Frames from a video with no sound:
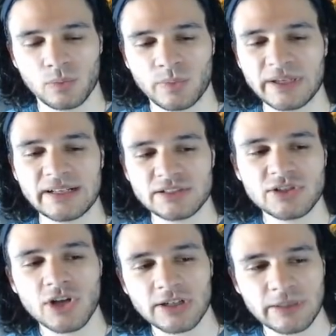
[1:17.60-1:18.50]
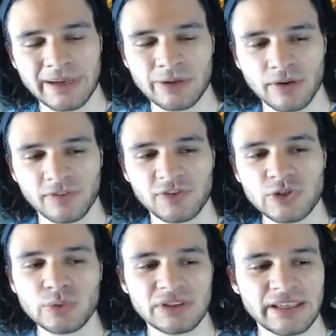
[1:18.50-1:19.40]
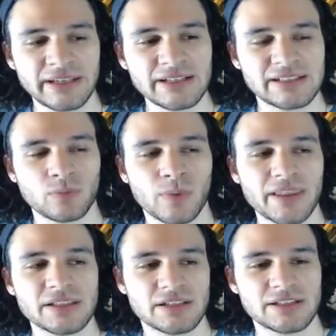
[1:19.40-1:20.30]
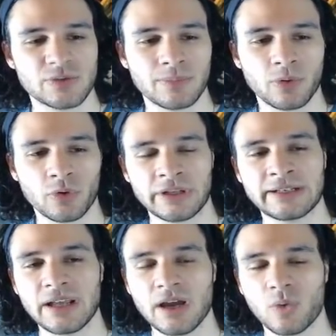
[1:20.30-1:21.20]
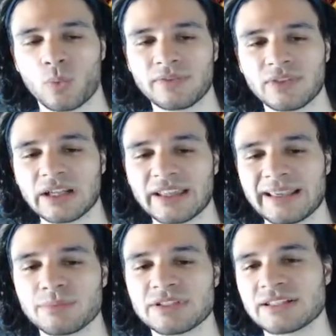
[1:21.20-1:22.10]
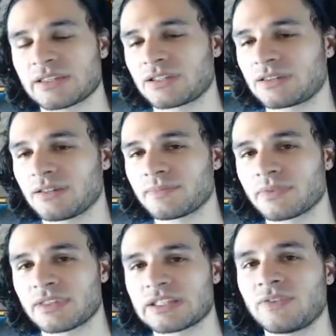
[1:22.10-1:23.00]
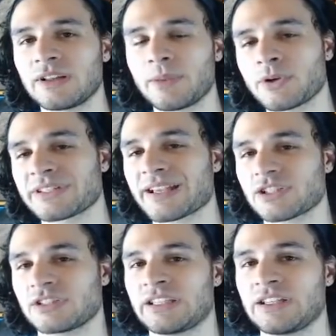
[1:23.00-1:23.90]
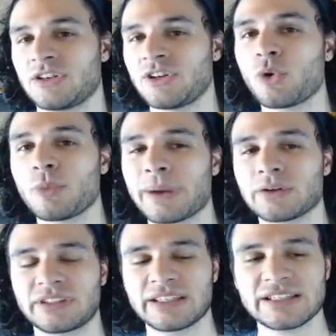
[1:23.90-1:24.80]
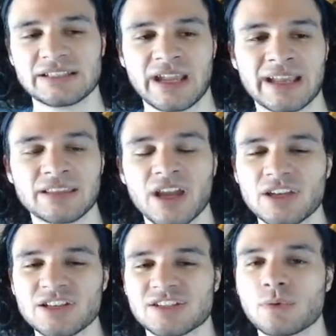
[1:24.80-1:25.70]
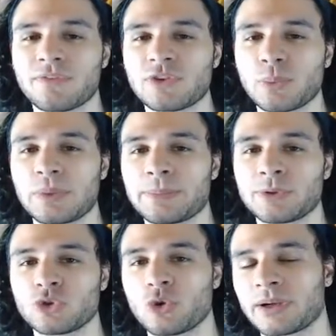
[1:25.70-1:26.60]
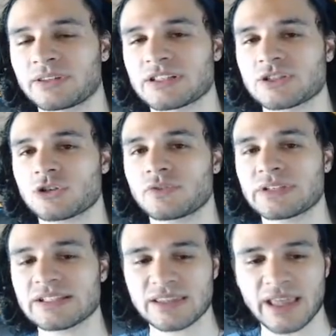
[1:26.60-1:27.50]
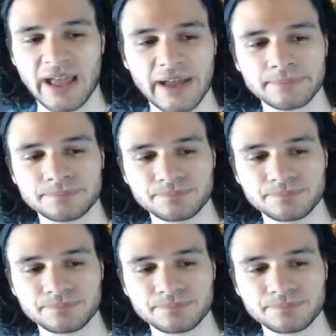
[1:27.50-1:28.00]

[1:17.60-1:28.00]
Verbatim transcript: we need to talk about a few things and why this is so important. One of the claims is the developers actually know about this, and so few people know about the service that